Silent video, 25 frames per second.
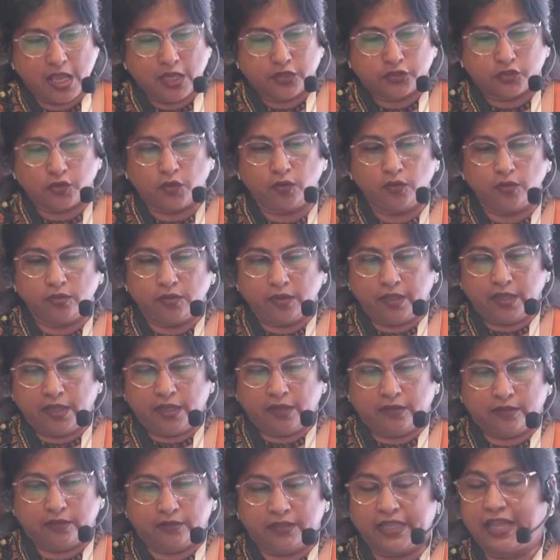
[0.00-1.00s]
So
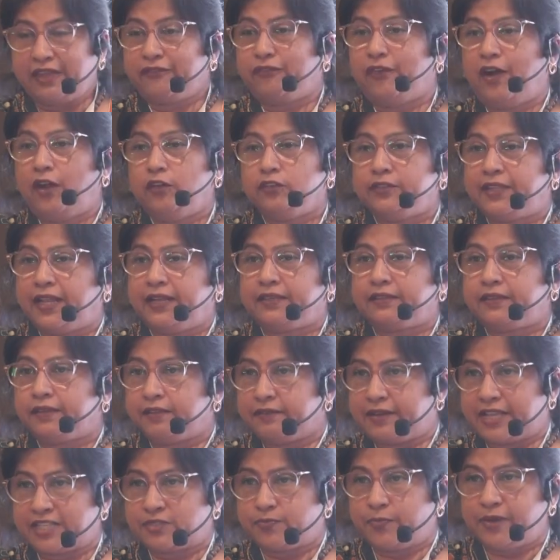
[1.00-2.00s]
they found that
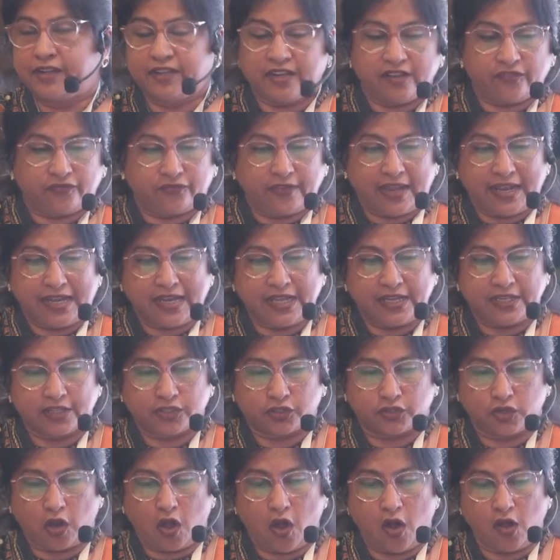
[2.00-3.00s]
respiratory failure,
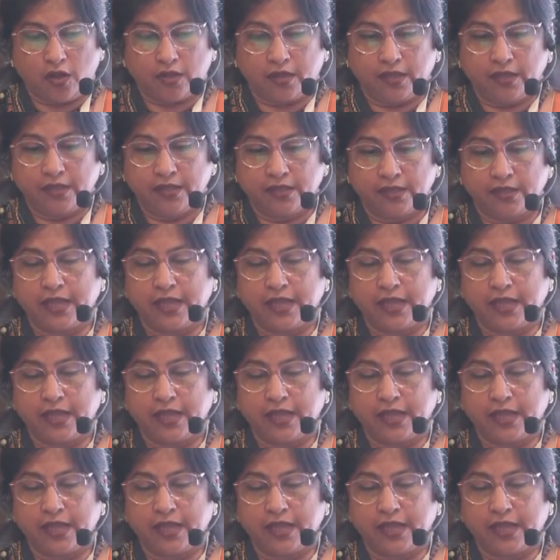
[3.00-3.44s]
shock,